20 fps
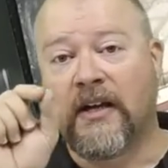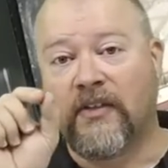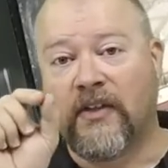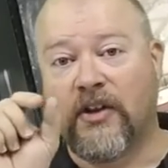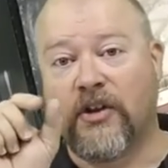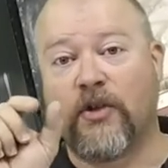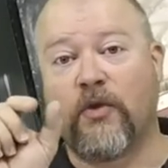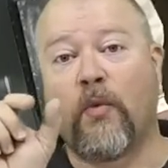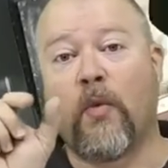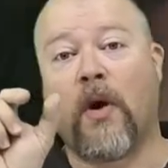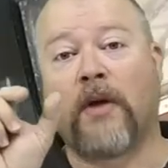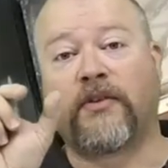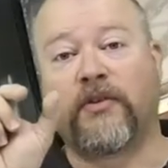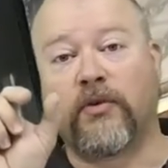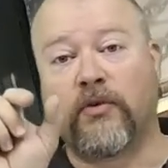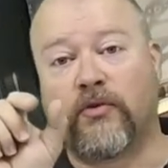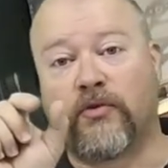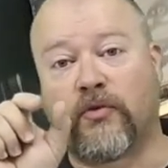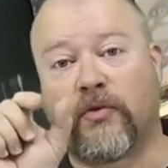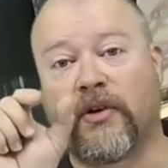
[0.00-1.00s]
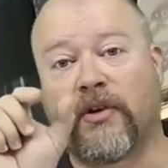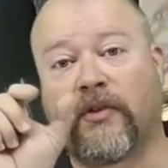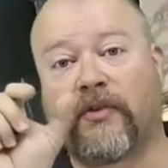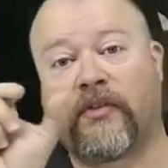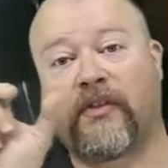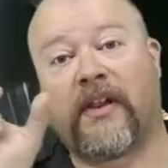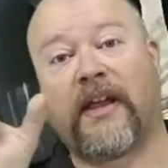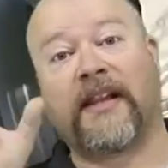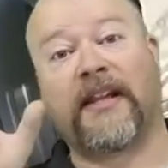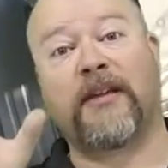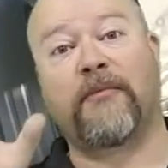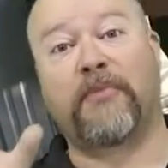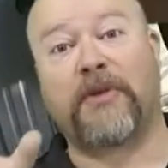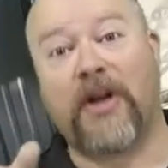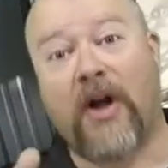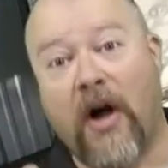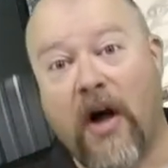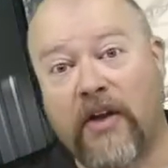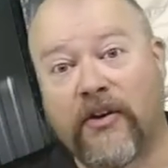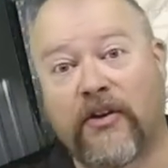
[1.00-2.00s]
then you want to drill slightly
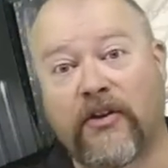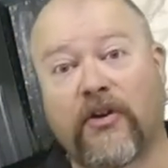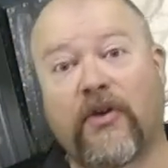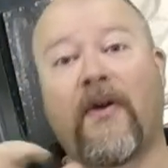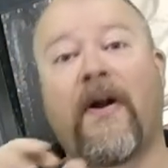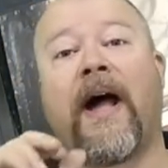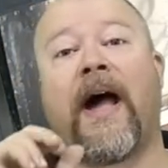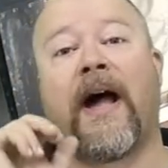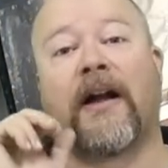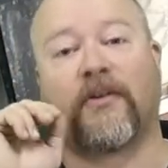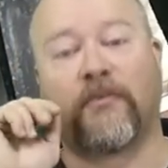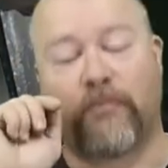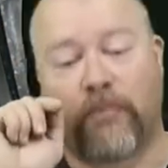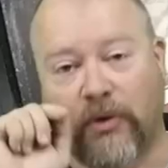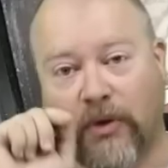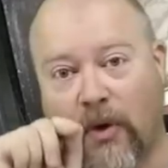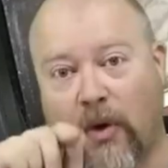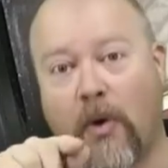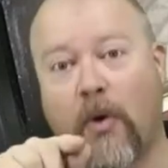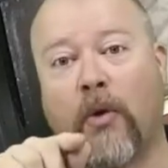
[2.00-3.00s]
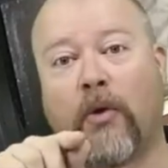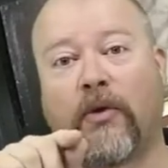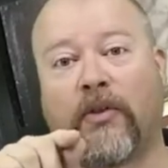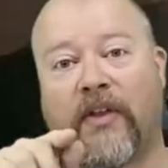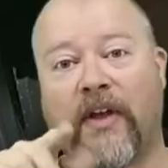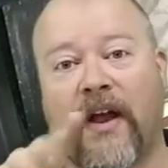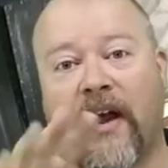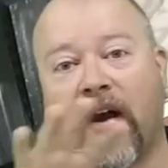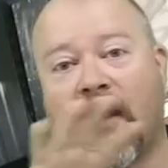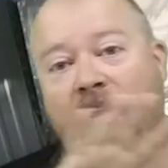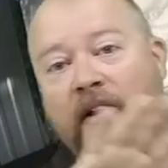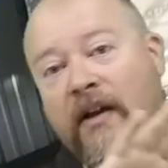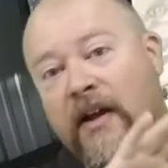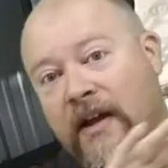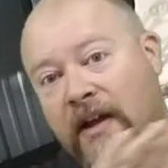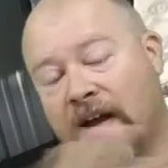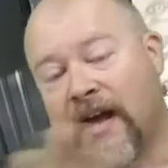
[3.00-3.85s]
beyond the crack, put a hole there,